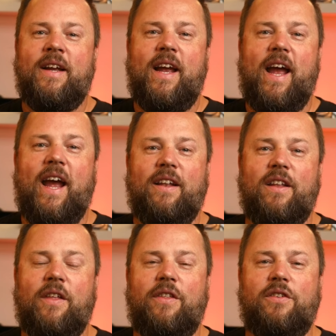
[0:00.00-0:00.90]
And
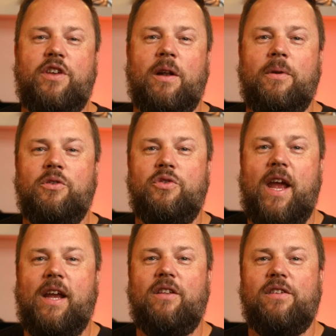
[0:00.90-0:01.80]
uh, this gentleman
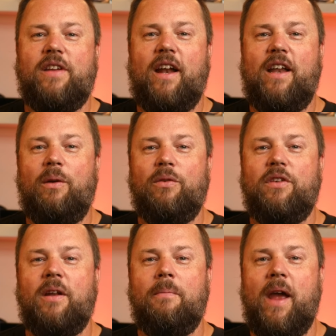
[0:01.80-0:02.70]
Jake decided he was going
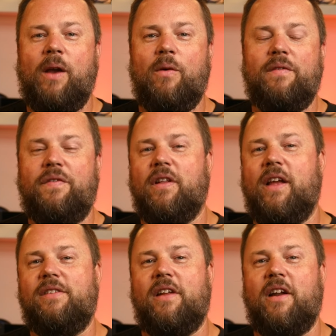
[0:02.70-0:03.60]
to make one for less
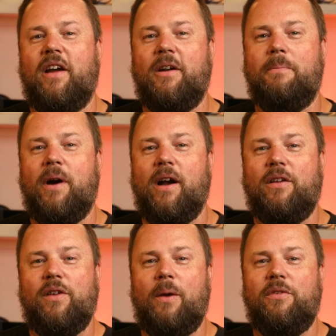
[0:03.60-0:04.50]
than a hundred bucks.
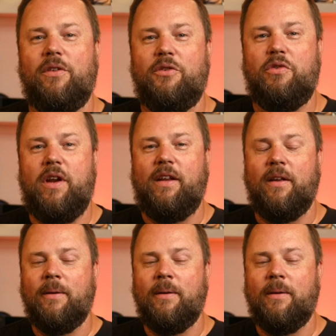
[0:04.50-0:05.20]
So I was intrigued.